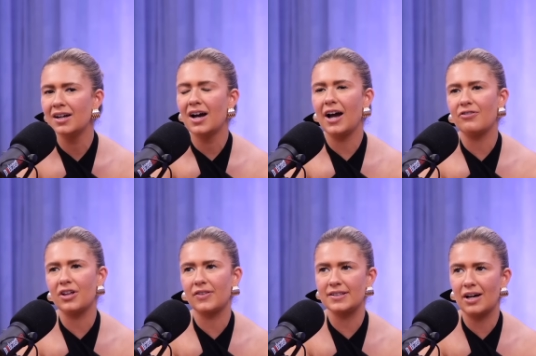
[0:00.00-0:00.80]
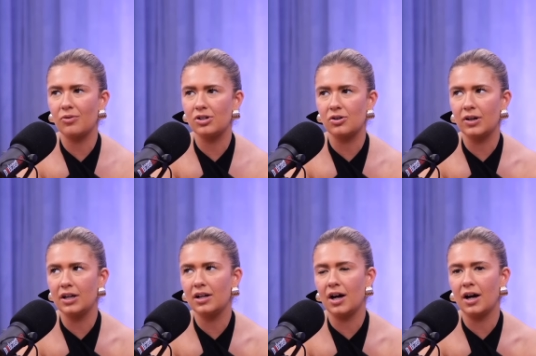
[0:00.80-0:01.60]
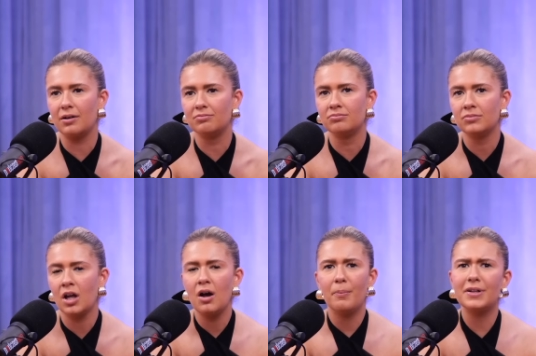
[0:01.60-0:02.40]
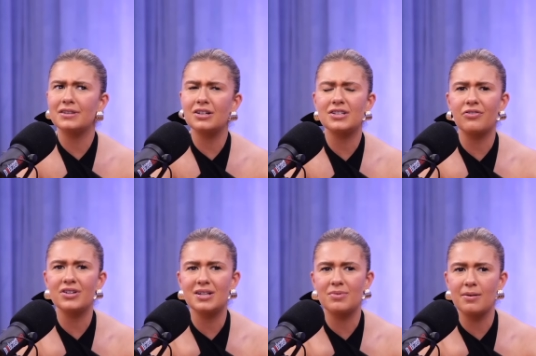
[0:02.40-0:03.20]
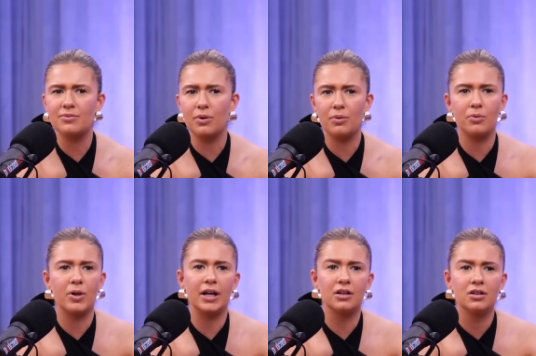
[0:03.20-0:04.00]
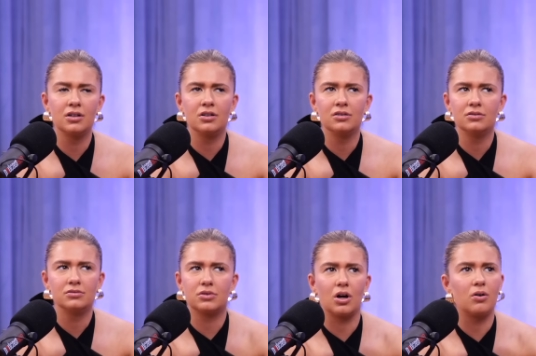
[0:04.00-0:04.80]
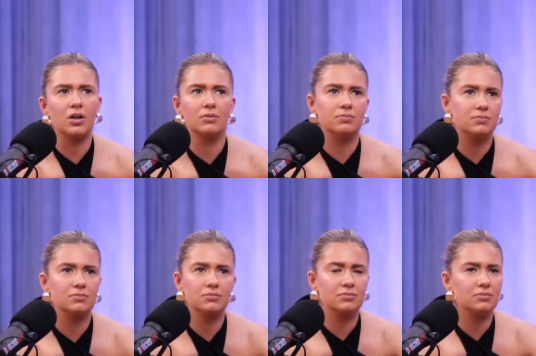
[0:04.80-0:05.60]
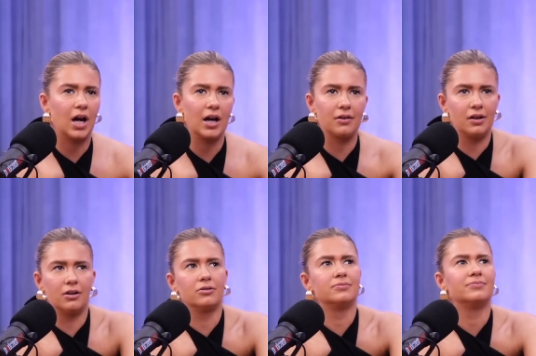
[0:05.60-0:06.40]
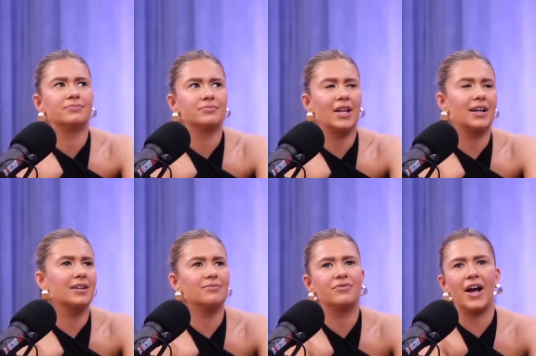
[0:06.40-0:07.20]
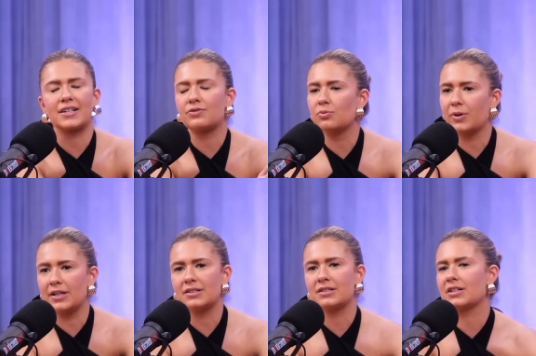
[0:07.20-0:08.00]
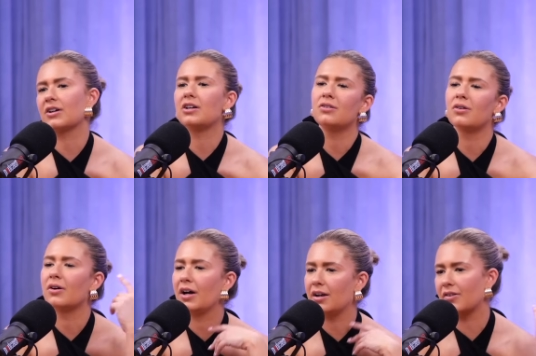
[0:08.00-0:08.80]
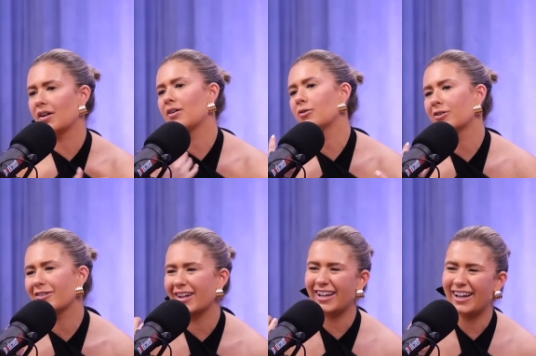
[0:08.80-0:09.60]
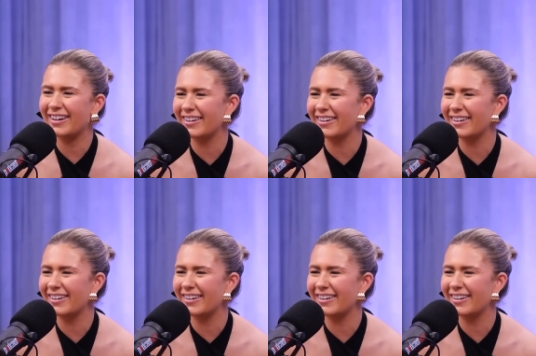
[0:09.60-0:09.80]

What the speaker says: I feel like that's how we do it. But there's definitely some times where we'll like go to, I don't know, like a fast food place and it's like, okay, you go ahead and then I'll order. Like, I don't know.